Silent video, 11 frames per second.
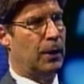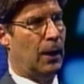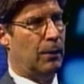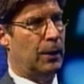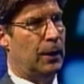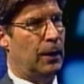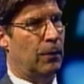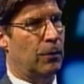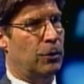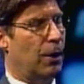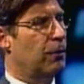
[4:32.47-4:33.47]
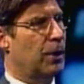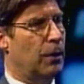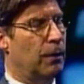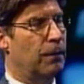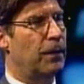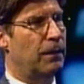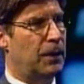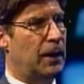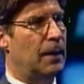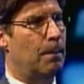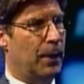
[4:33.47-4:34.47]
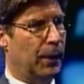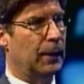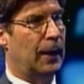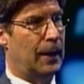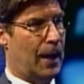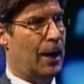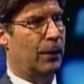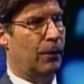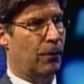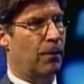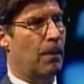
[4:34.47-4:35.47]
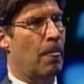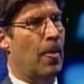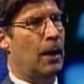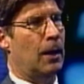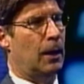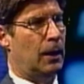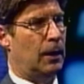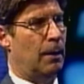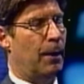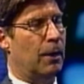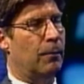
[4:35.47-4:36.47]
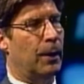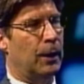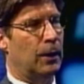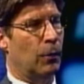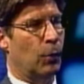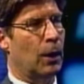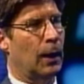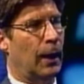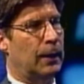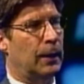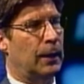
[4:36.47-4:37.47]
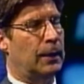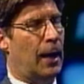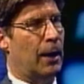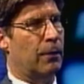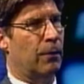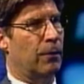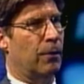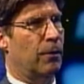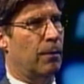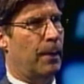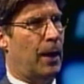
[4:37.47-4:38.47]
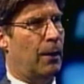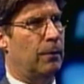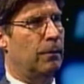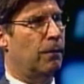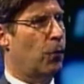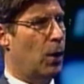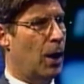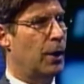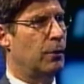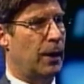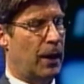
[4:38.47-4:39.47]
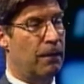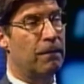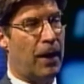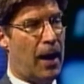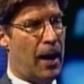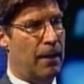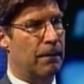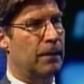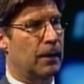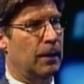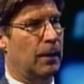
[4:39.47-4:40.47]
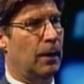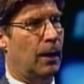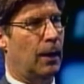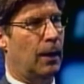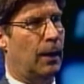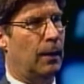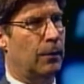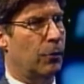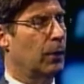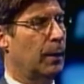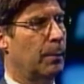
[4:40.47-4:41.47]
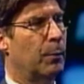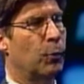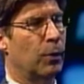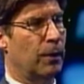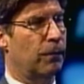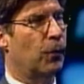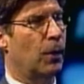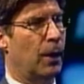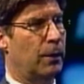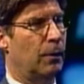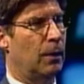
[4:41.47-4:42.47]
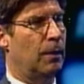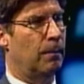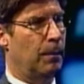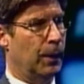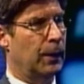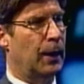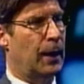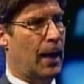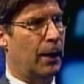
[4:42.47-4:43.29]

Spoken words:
County is just under $15 billion. Uh-huh. And the amount of money that we're collecting in taxes is about $405. So a little bit more than $400 million